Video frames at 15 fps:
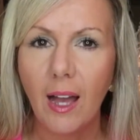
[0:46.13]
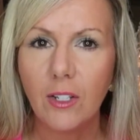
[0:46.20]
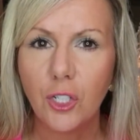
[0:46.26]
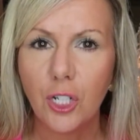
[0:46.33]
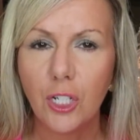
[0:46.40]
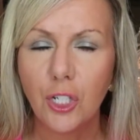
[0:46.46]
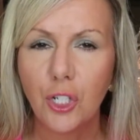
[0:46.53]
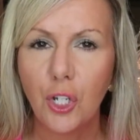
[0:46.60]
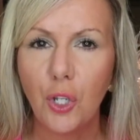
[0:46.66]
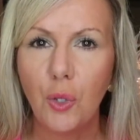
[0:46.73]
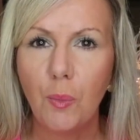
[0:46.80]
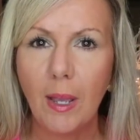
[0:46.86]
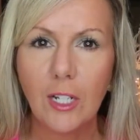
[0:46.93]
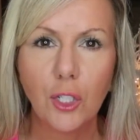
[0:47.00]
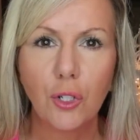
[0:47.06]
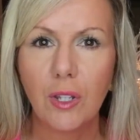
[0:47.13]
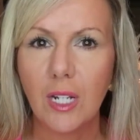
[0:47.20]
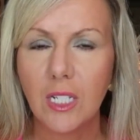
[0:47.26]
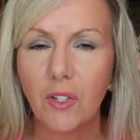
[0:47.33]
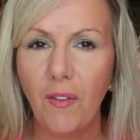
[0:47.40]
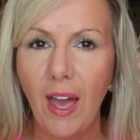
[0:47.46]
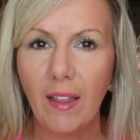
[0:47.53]
just to make sure that
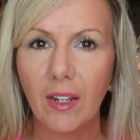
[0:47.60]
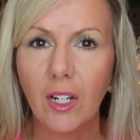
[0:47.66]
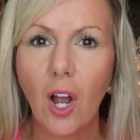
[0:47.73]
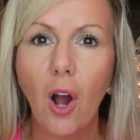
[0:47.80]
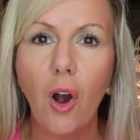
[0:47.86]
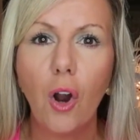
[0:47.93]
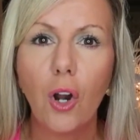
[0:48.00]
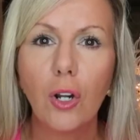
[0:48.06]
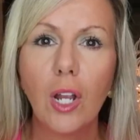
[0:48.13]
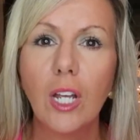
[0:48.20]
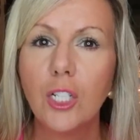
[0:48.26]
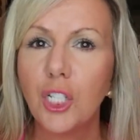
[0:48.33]
it's a valid card.